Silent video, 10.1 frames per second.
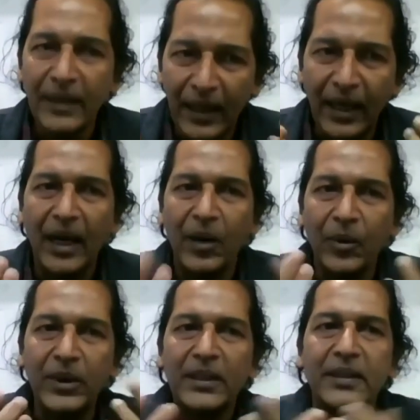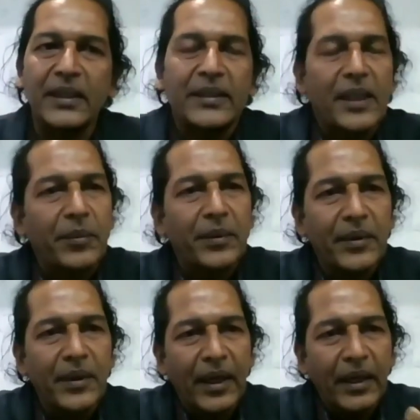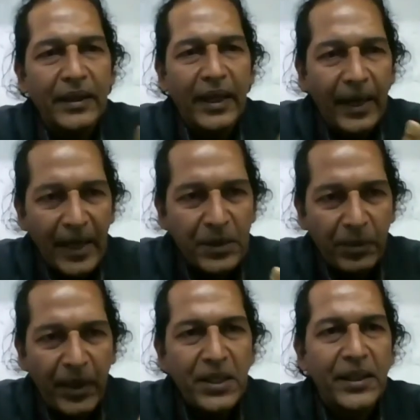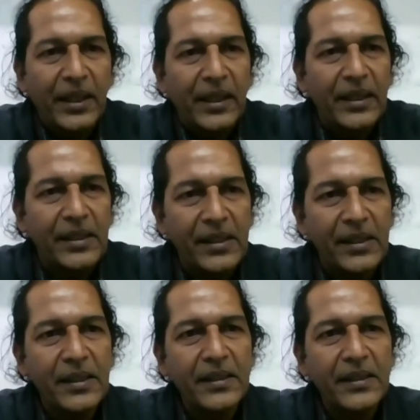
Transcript: how these things can be, their expression at least.